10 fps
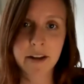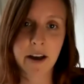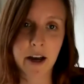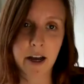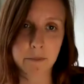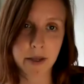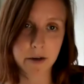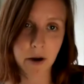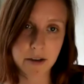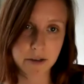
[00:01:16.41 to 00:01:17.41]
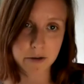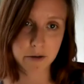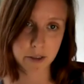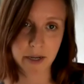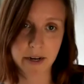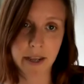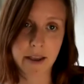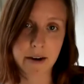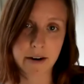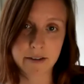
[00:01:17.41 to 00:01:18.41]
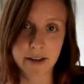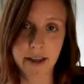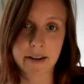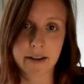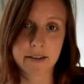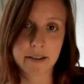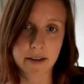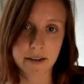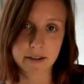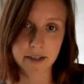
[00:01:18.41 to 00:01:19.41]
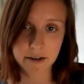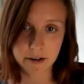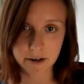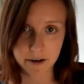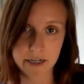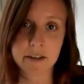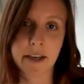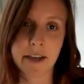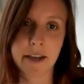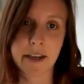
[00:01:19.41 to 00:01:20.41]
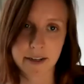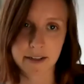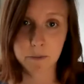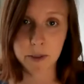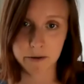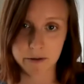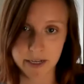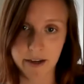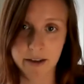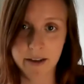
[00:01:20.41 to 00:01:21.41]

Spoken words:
and also who spent 8 years as the senior congressional aide to Nancy Pelosi.